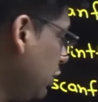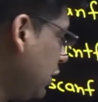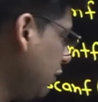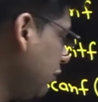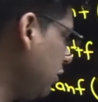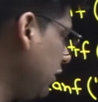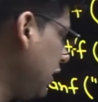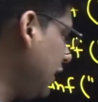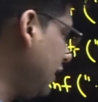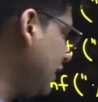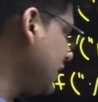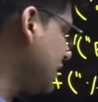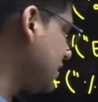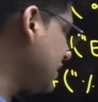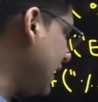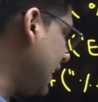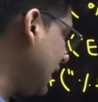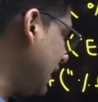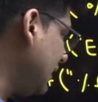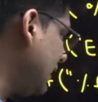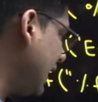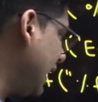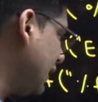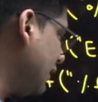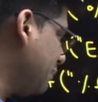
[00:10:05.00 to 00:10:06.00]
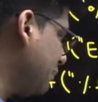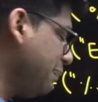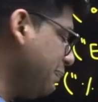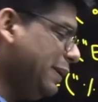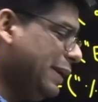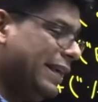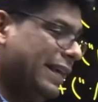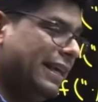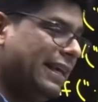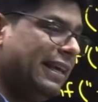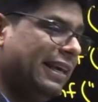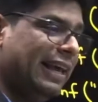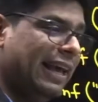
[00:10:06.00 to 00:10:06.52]
will understand that
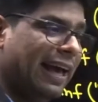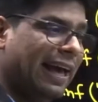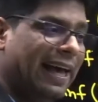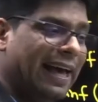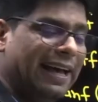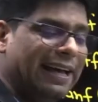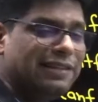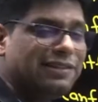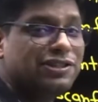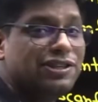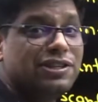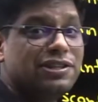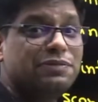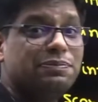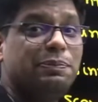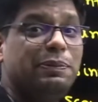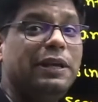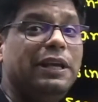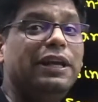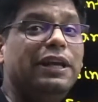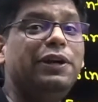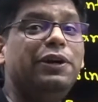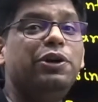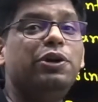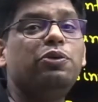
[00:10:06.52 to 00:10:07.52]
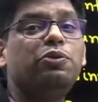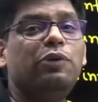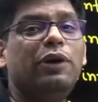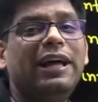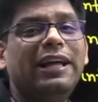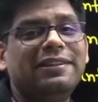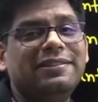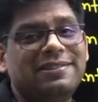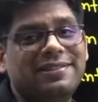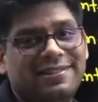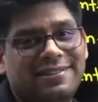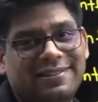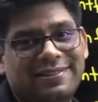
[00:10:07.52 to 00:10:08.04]
B H is B into H.
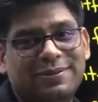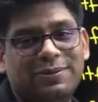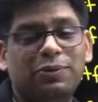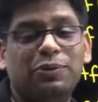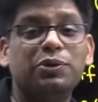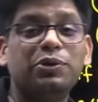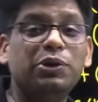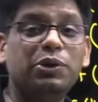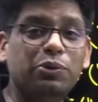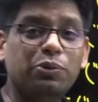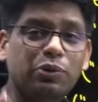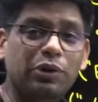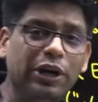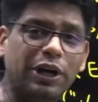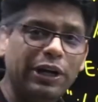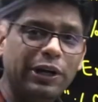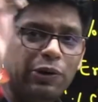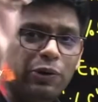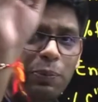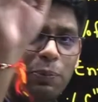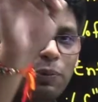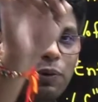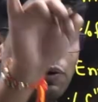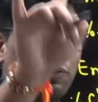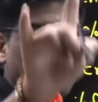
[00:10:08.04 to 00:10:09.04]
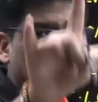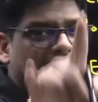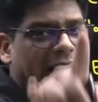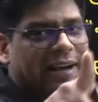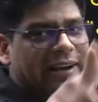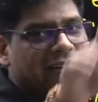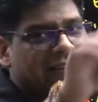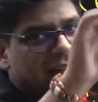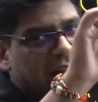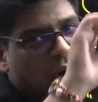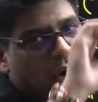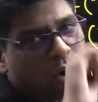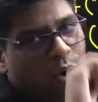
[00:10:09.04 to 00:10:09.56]
So you need to provide
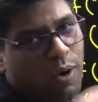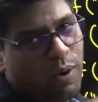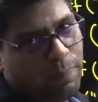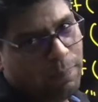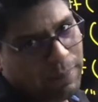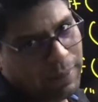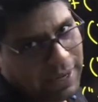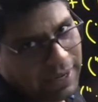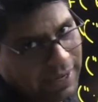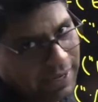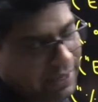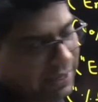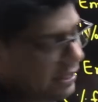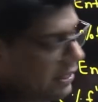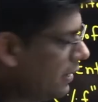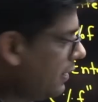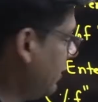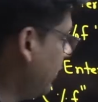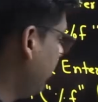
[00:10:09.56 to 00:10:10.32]
the operator.